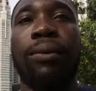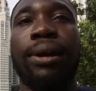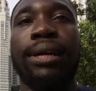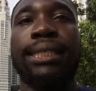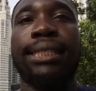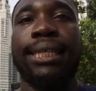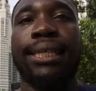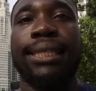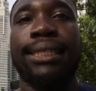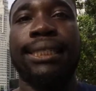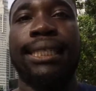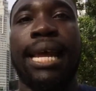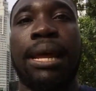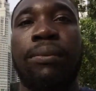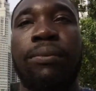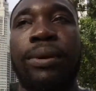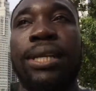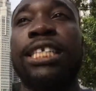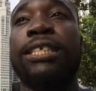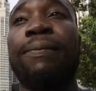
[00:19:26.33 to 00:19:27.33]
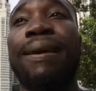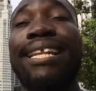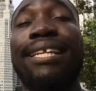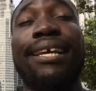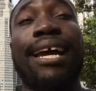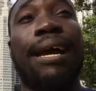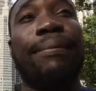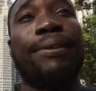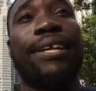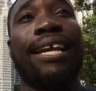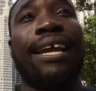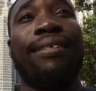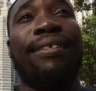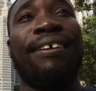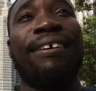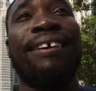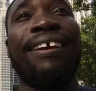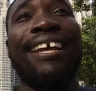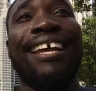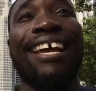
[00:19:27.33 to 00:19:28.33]
works here is that we spend time
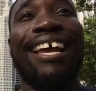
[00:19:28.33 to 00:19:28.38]
together.